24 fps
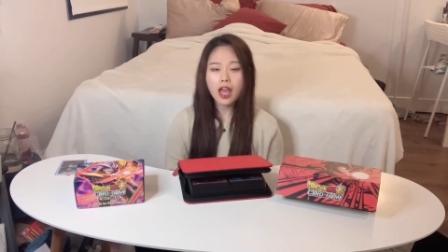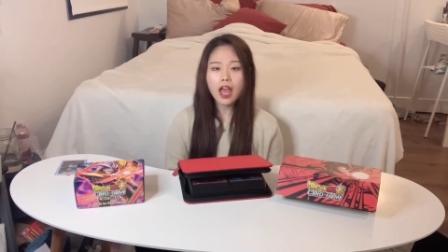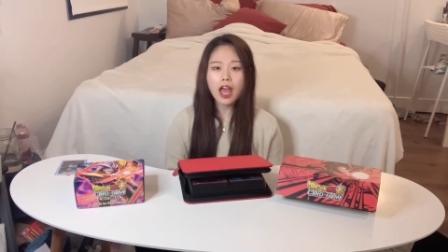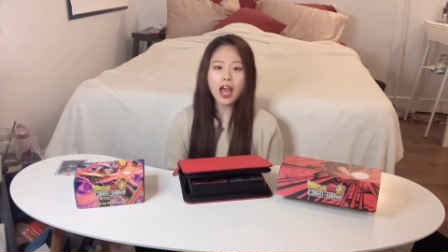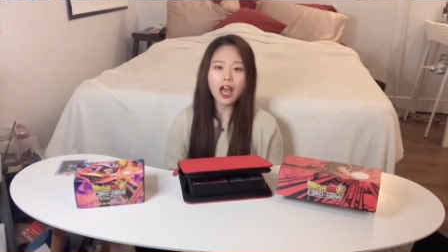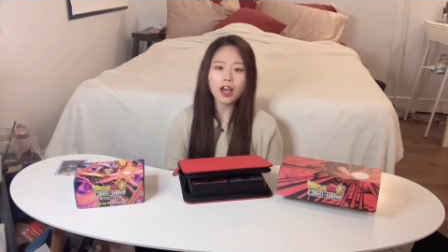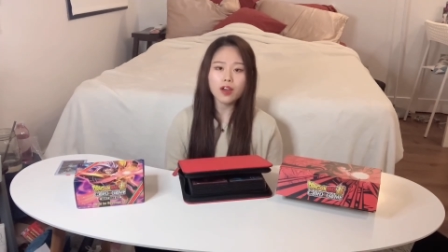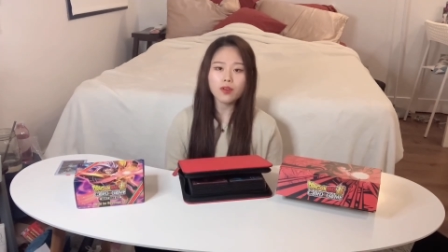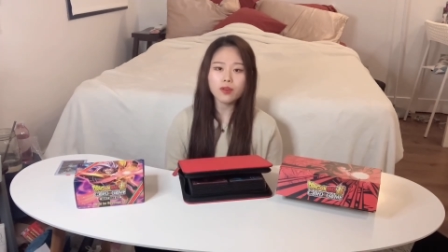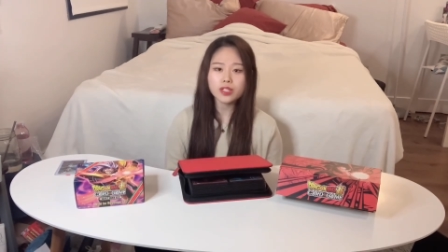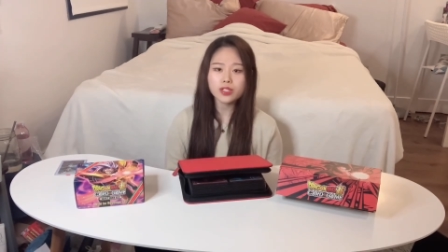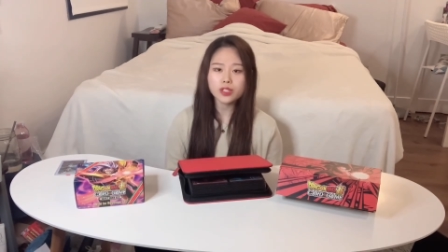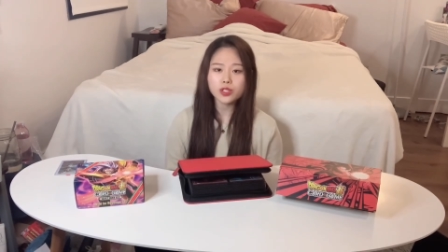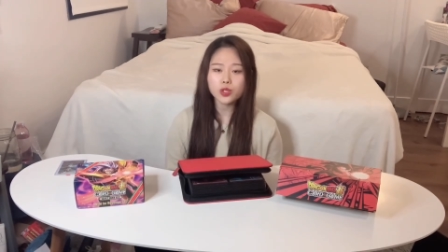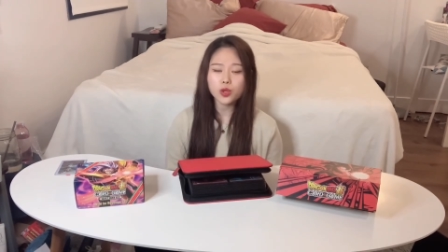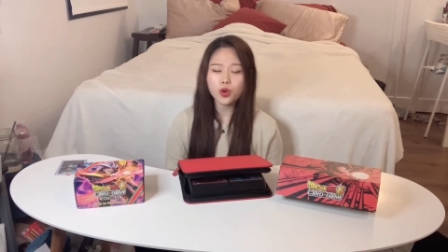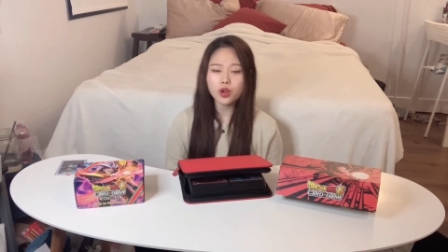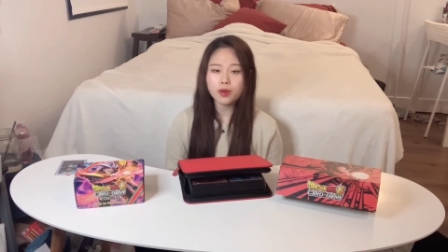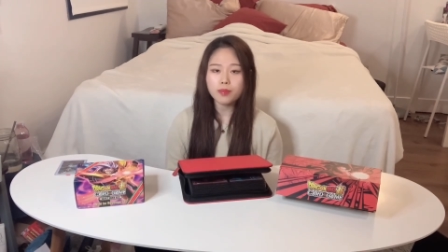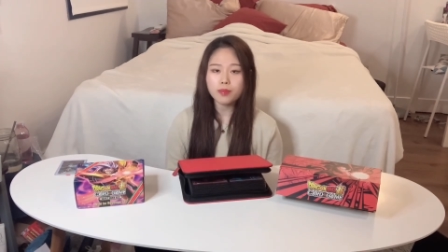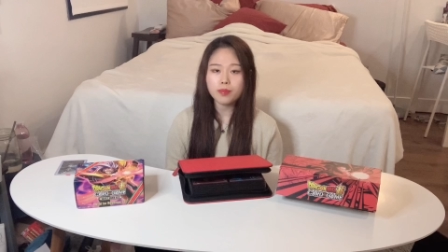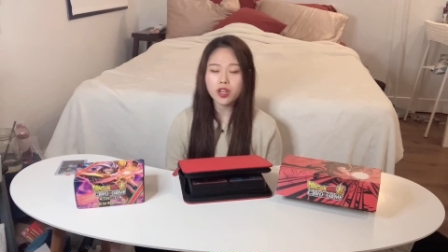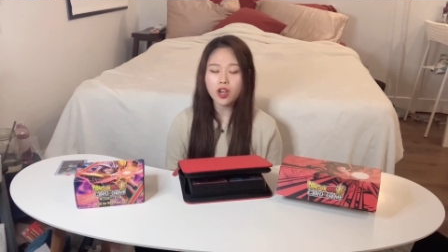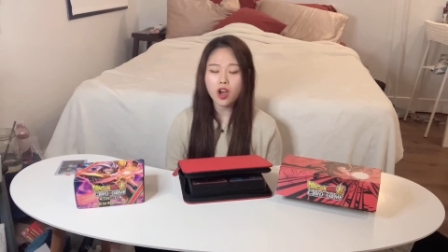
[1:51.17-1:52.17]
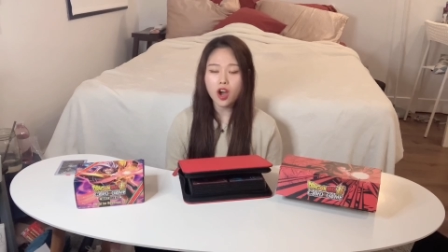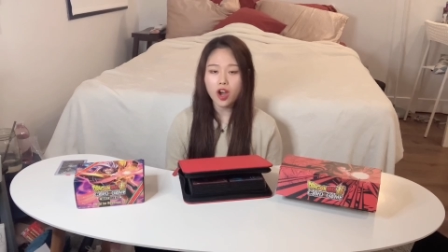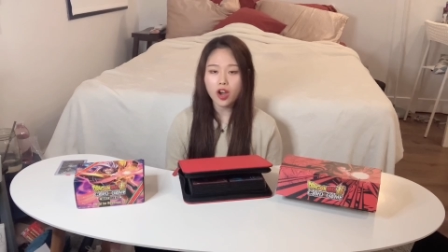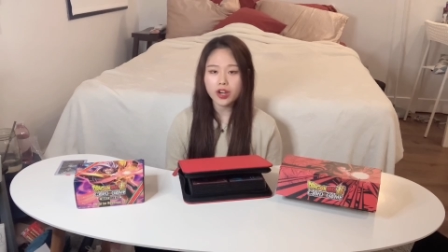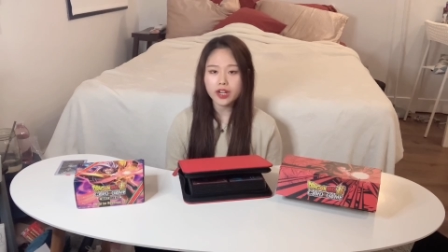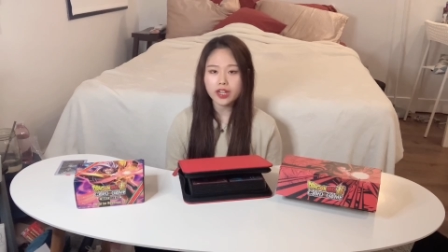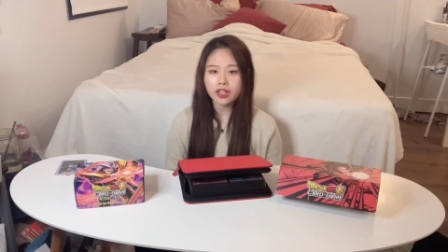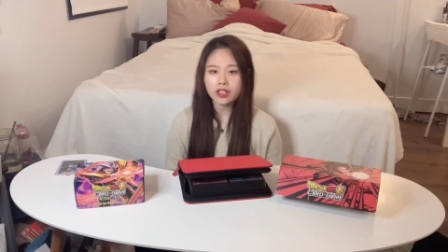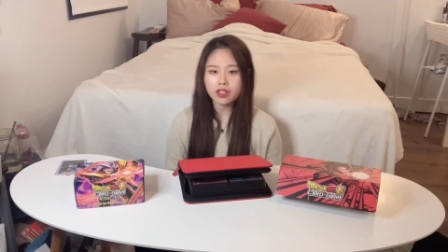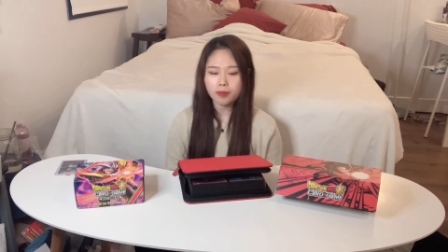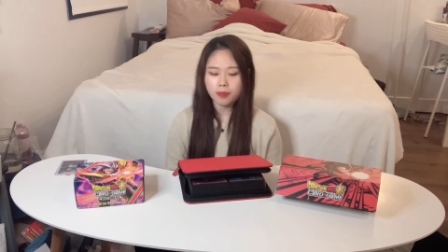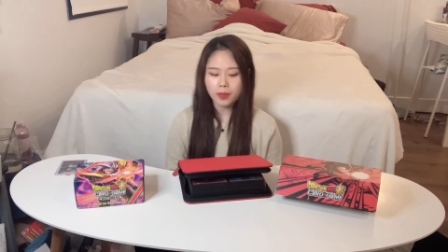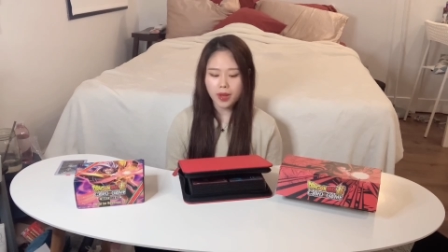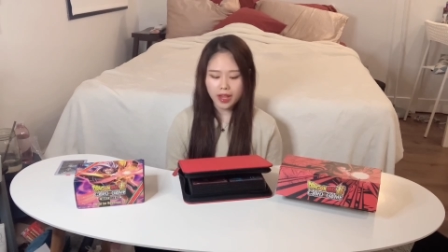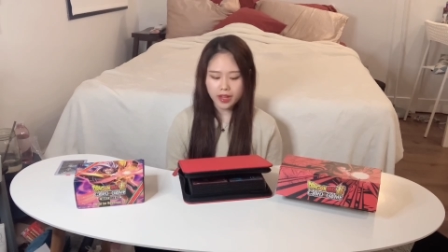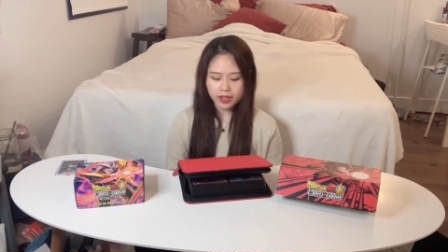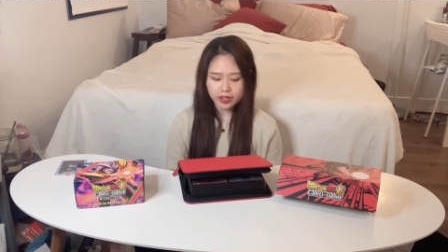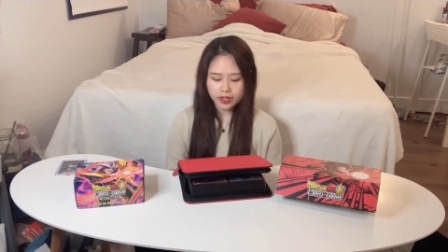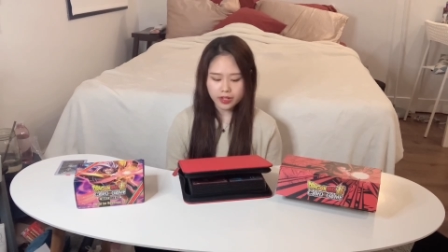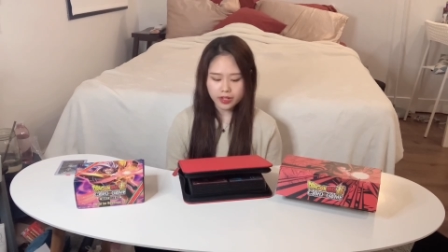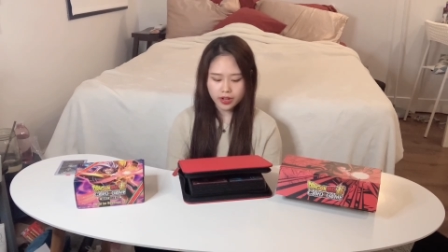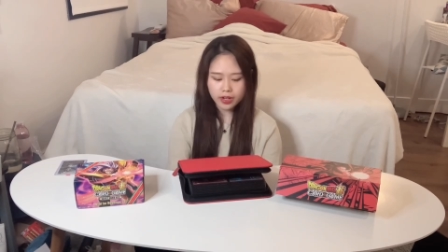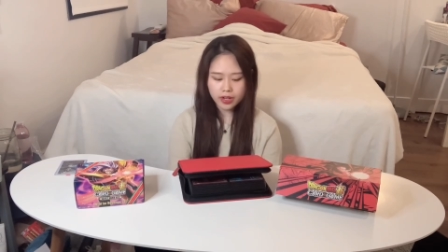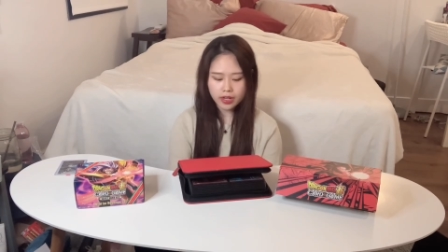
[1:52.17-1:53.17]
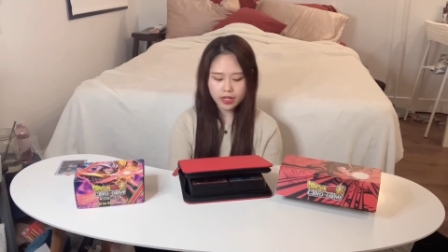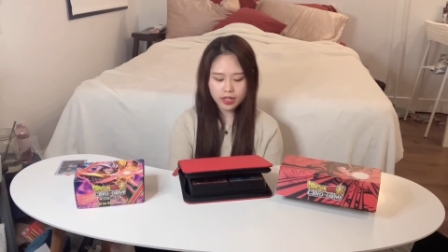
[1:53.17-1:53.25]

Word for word: How I store my card in the binder